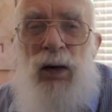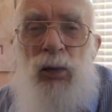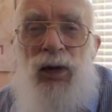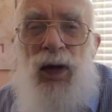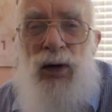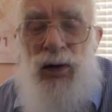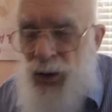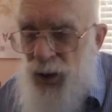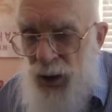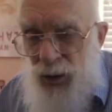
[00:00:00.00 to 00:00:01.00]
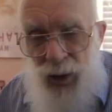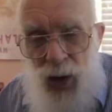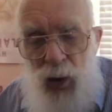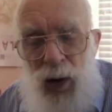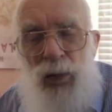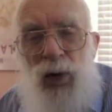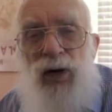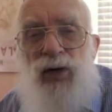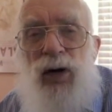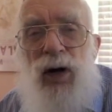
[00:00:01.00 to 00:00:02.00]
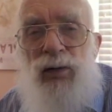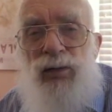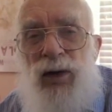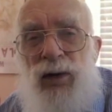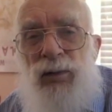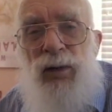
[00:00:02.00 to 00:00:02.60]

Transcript: without the, the cooperation of uh,